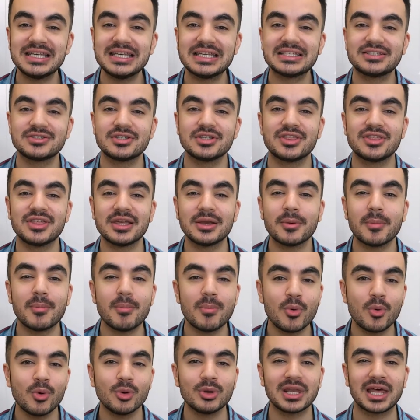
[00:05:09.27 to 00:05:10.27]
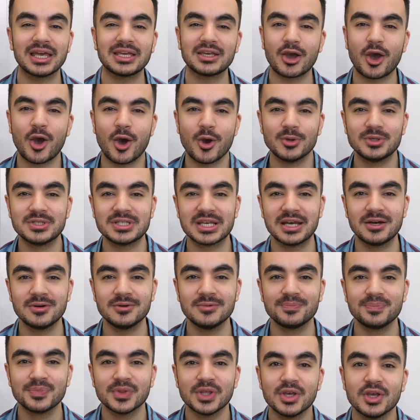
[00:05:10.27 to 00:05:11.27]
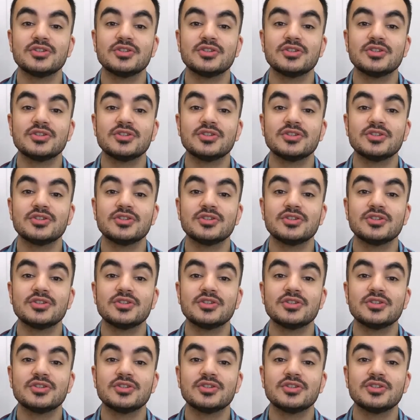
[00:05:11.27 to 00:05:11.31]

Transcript: is to think more like a hotel.